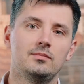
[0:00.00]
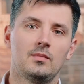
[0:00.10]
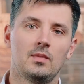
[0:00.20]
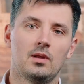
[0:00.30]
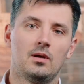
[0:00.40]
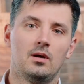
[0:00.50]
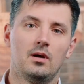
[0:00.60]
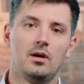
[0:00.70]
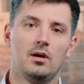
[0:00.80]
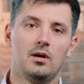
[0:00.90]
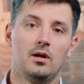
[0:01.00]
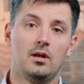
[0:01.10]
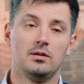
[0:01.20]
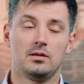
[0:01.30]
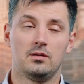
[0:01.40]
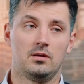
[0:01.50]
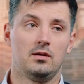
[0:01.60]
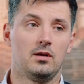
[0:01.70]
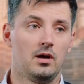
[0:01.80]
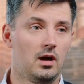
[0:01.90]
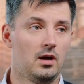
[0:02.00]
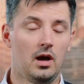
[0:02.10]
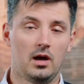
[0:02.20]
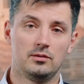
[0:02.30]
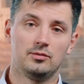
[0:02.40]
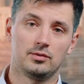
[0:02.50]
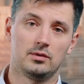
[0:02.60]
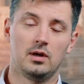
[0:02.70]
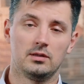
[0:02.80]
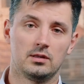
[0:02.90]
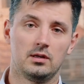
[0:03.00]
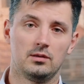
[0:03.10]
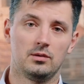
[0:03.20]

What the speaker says: That same principle, it applies to storytelling.